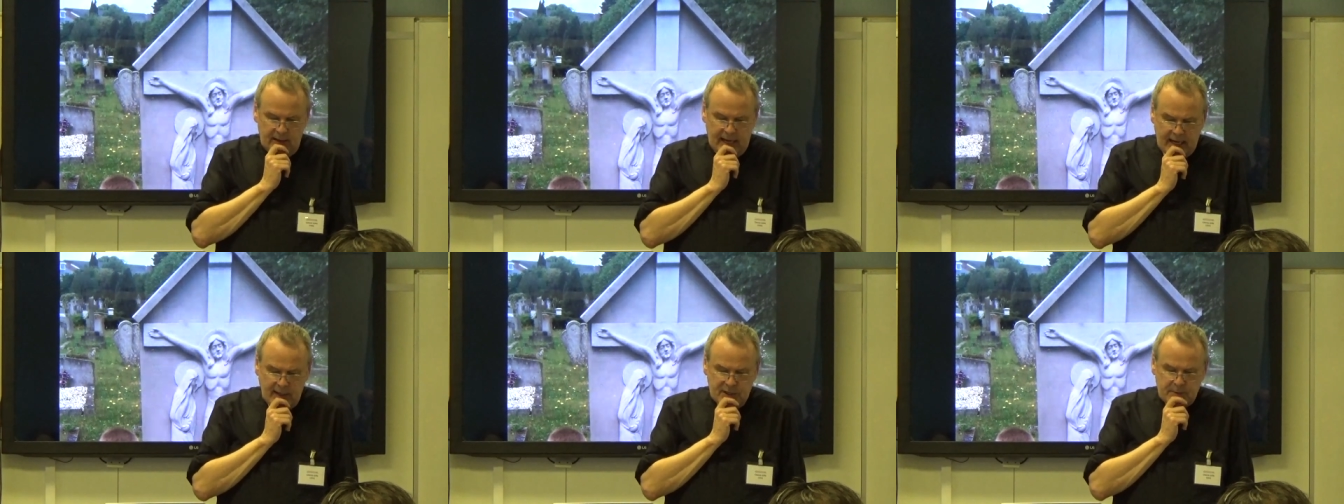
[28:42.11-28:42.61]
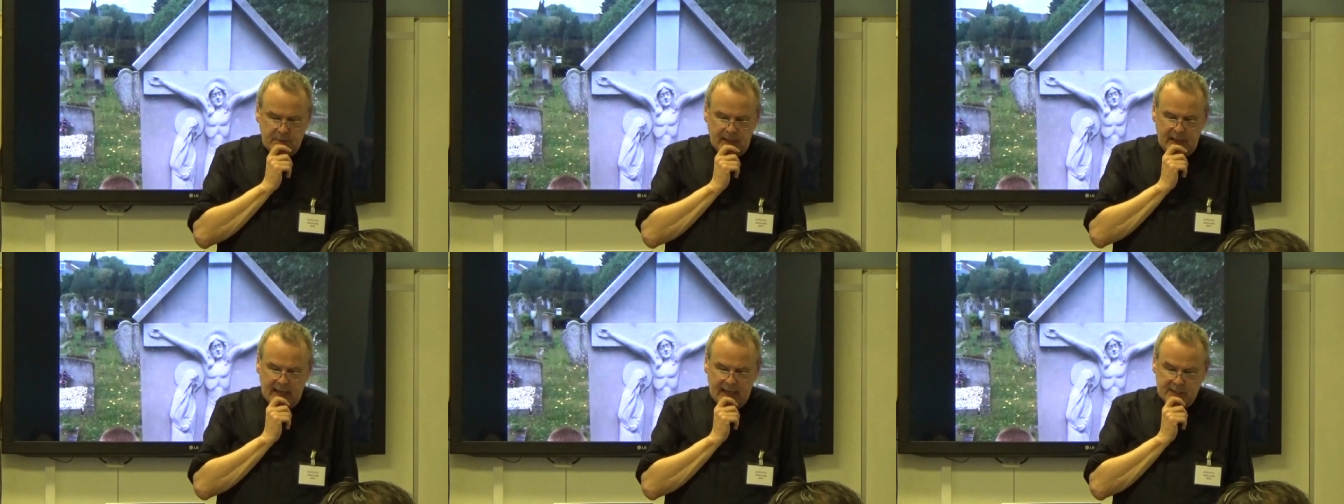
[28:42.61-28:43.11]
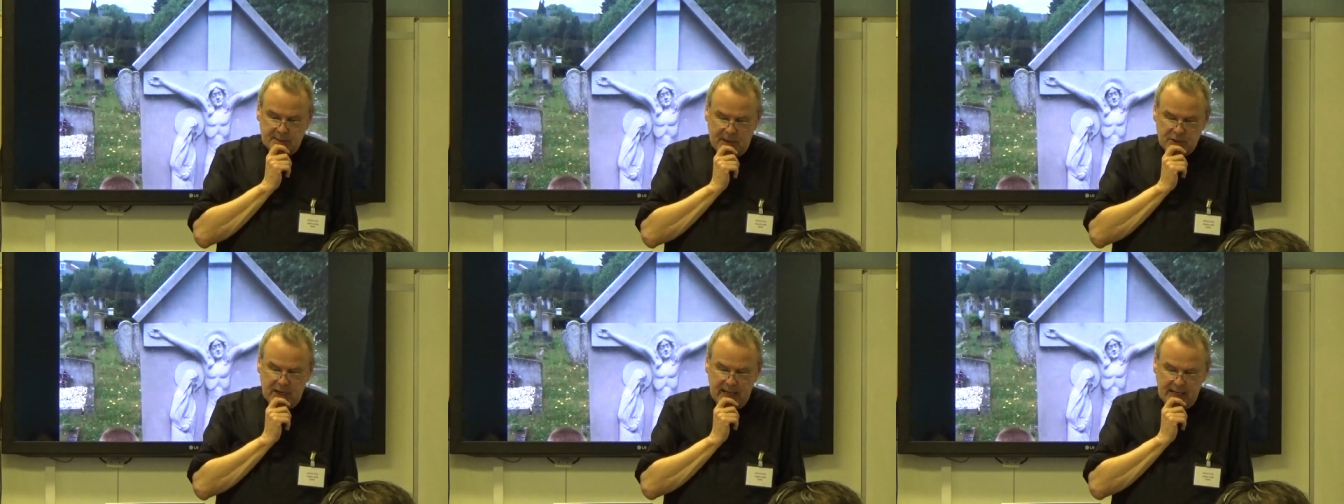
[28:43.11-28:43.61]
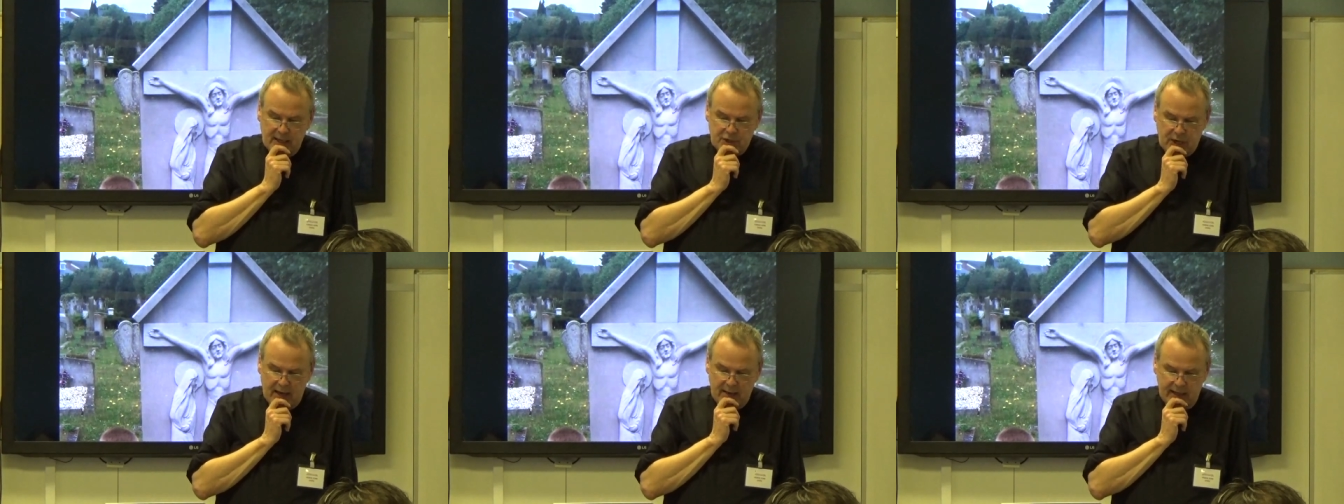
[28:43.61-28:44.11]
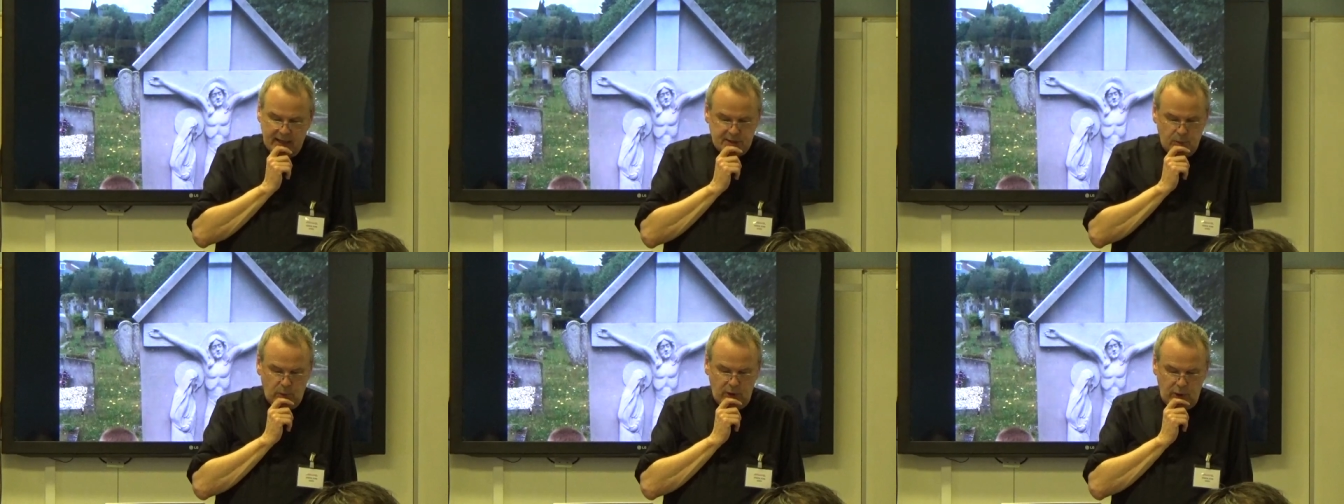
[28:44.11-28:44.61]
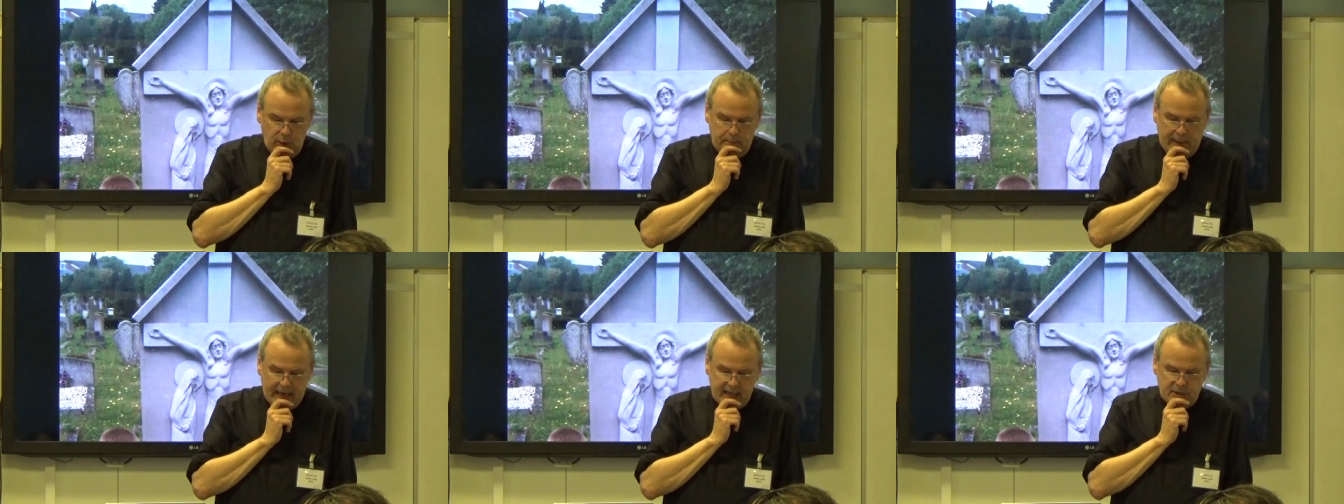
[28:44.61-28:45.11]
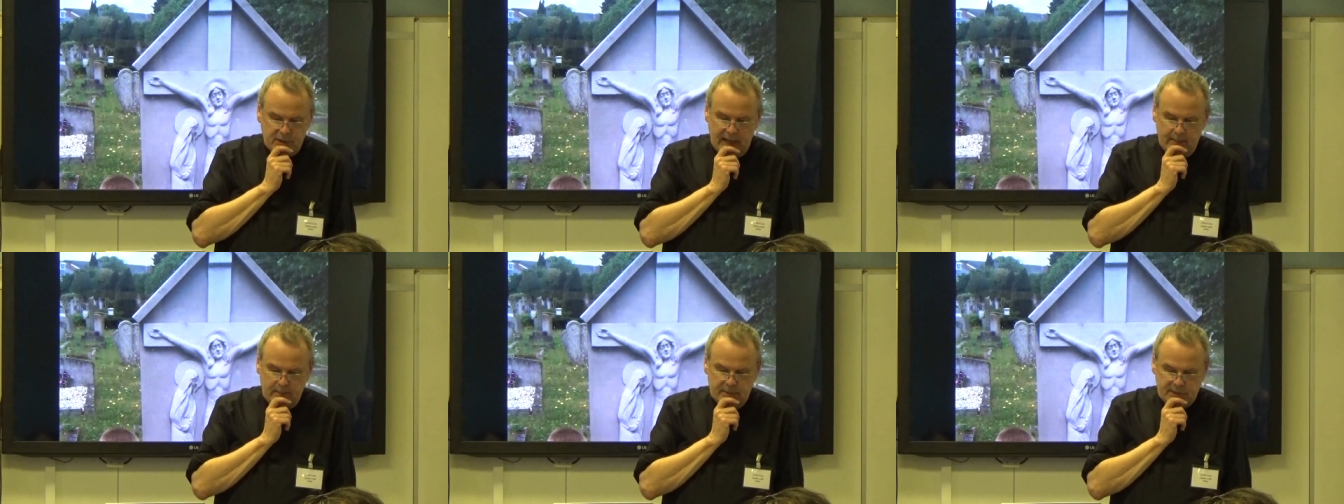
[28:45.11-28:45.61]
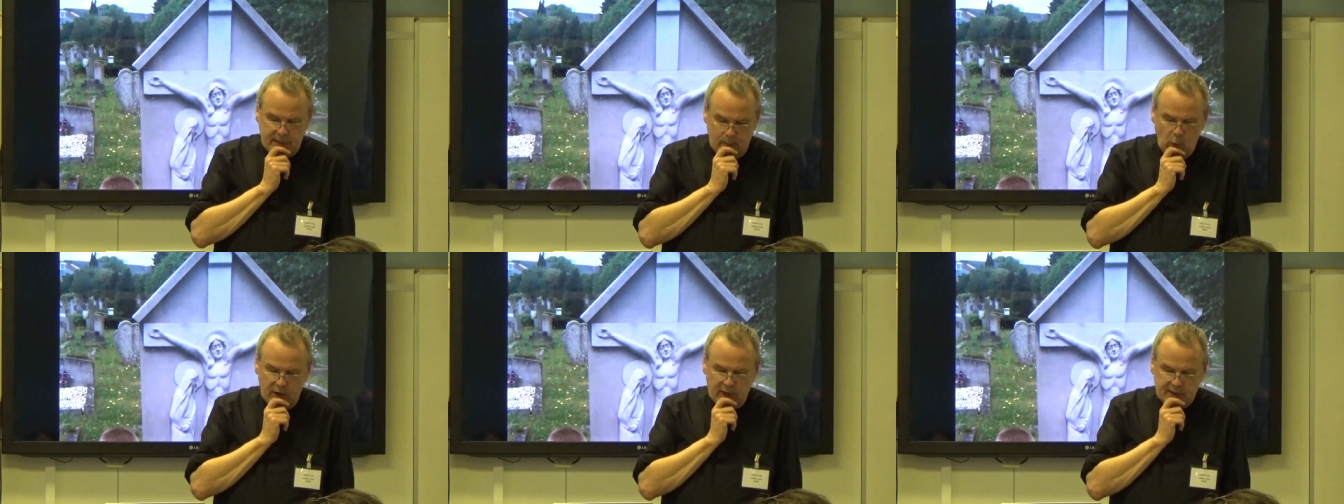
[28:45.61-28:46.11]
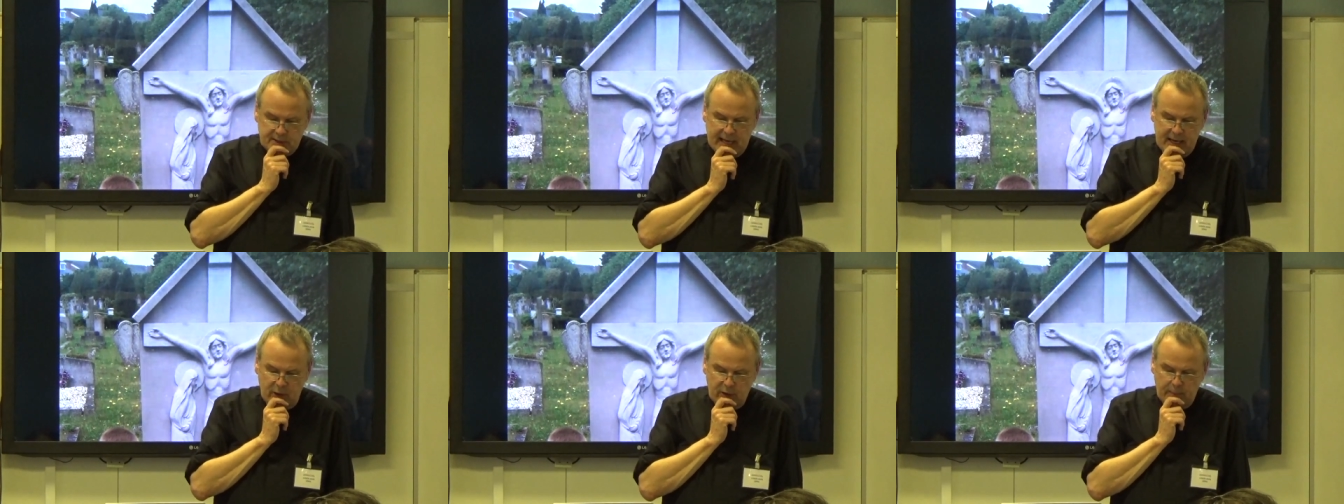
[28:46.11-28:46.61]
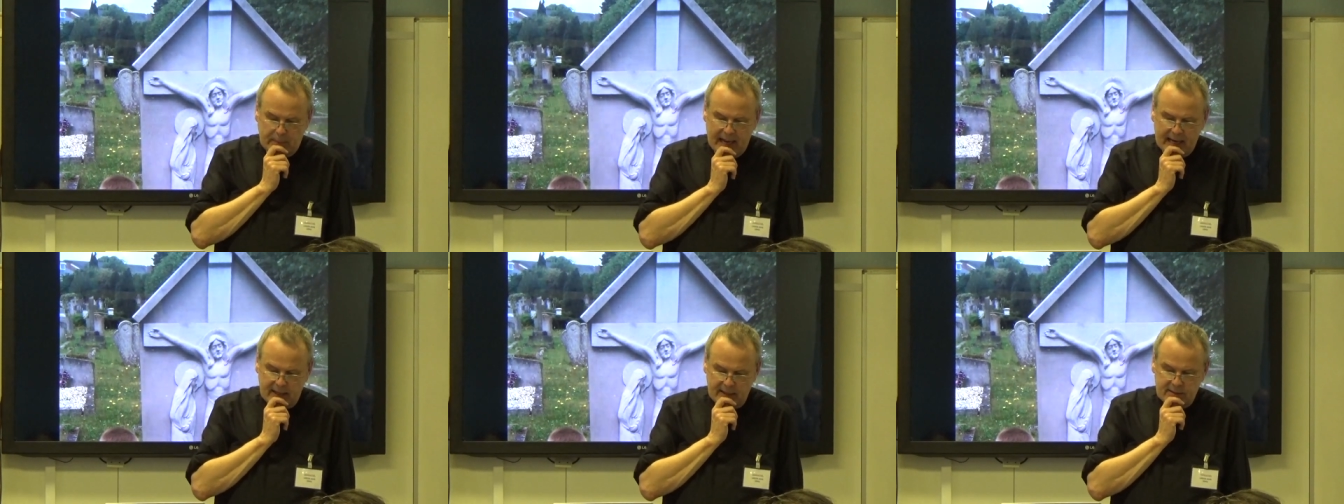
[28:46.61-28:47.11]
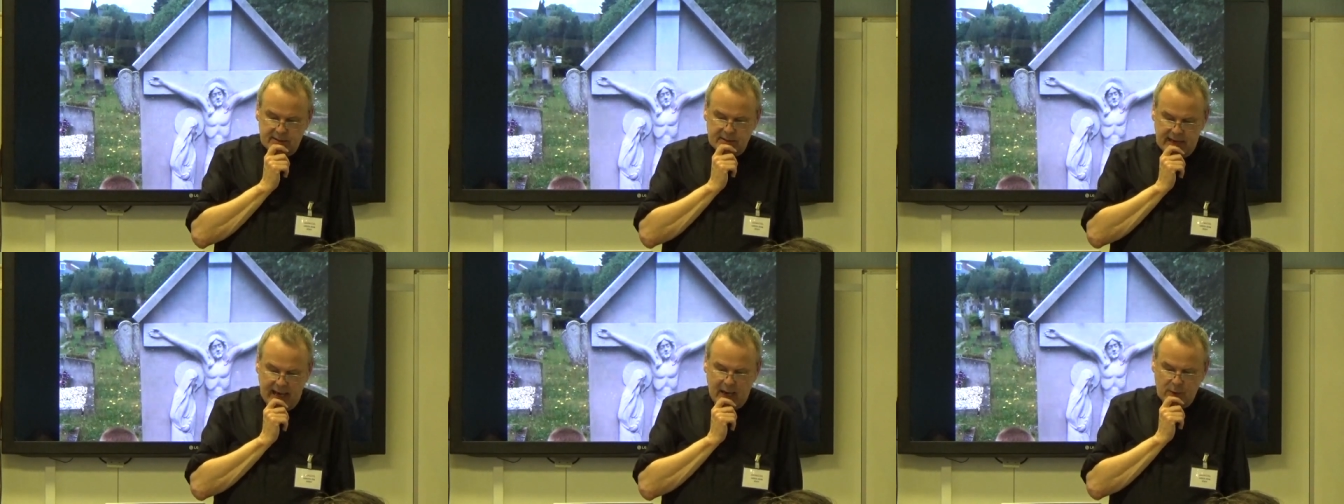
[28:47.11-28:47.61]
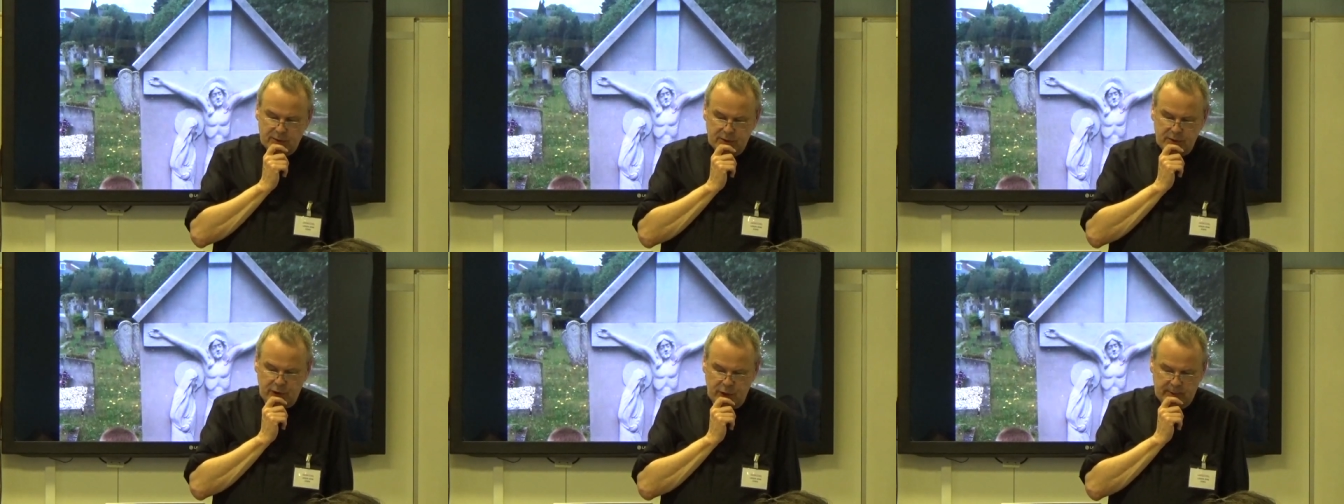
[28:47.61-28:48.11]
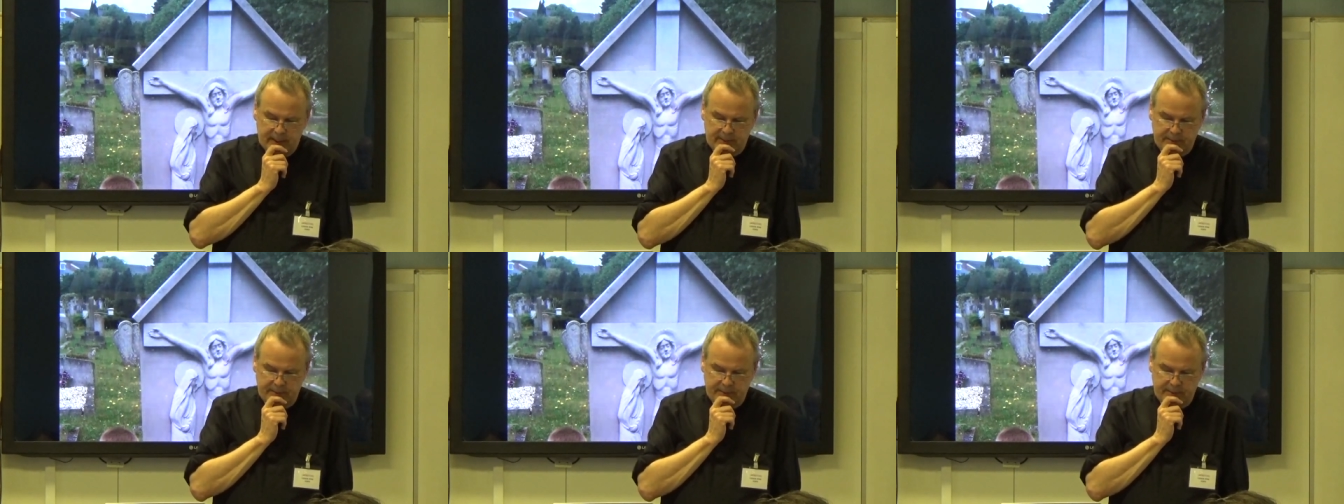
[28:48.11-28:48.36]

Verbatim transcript: Englishmen, and especially English Catholics, will look back to him somewhat as they look back now to Newman.